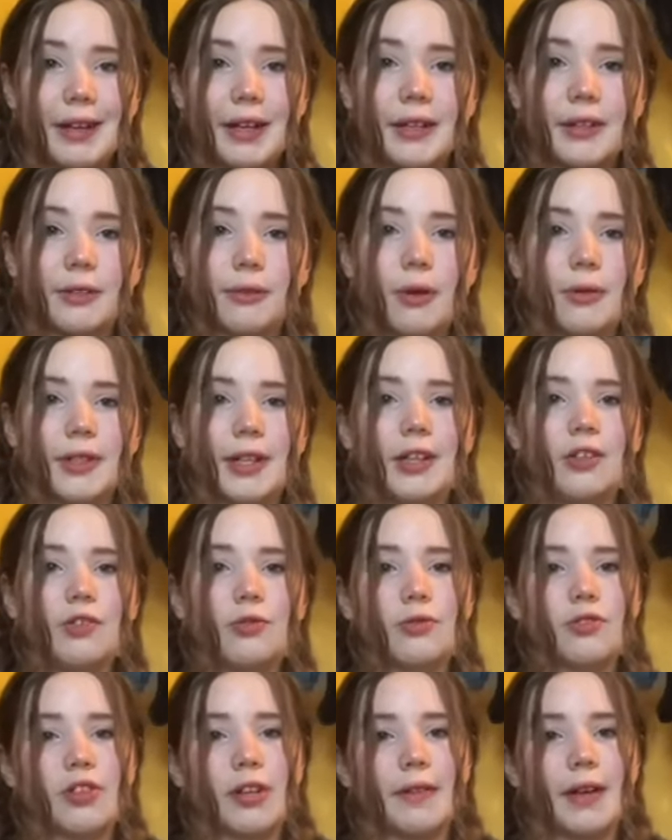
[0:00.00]
that in her old
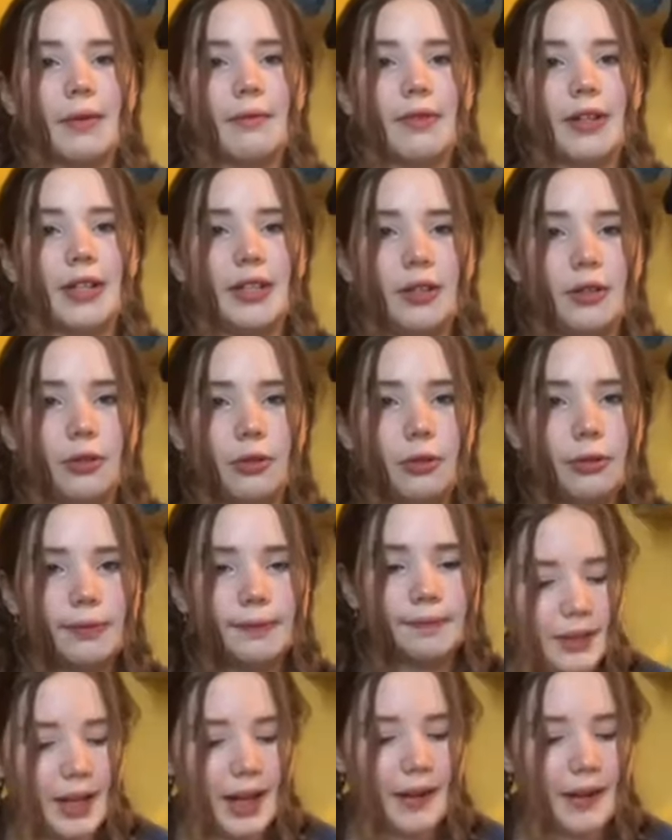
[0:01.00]
age, which I find really cool.